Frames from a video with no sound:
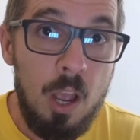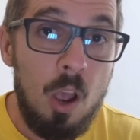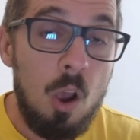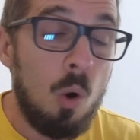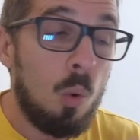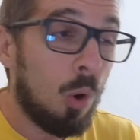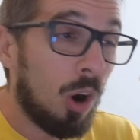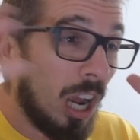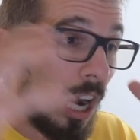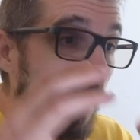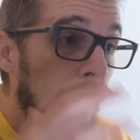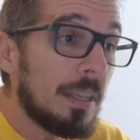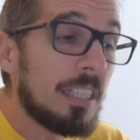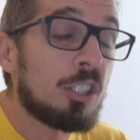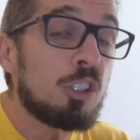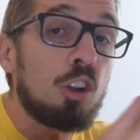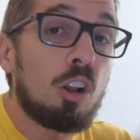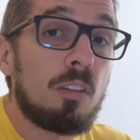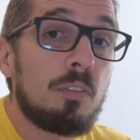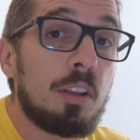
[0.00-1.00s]
We're gonna be
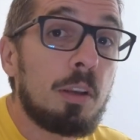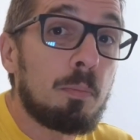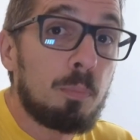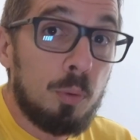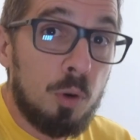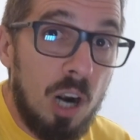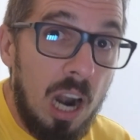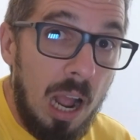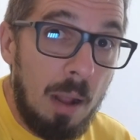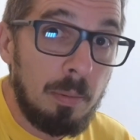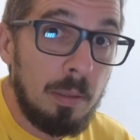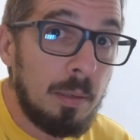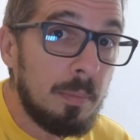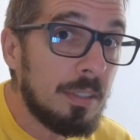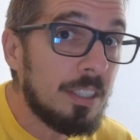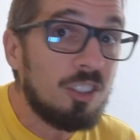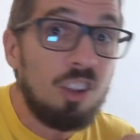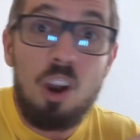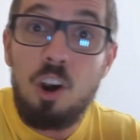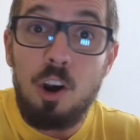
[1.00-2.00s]
solving
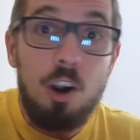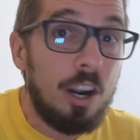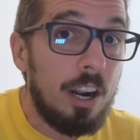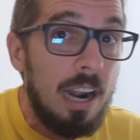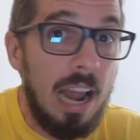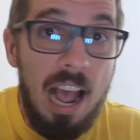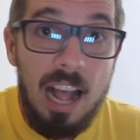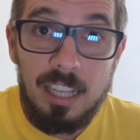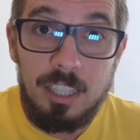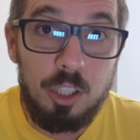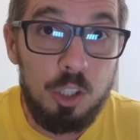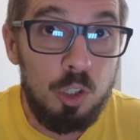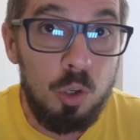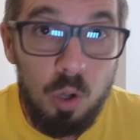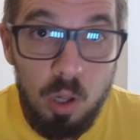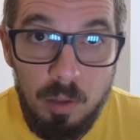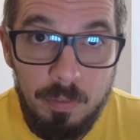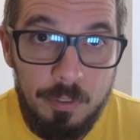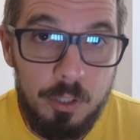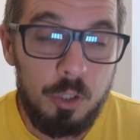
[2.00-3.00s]
problems that are not
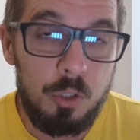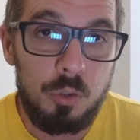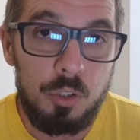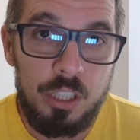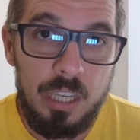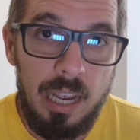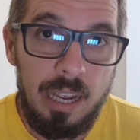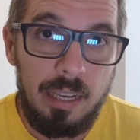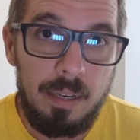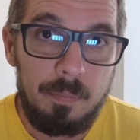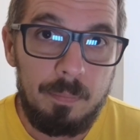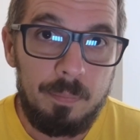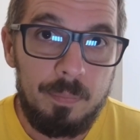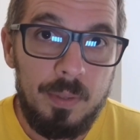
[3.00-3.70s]
solved today.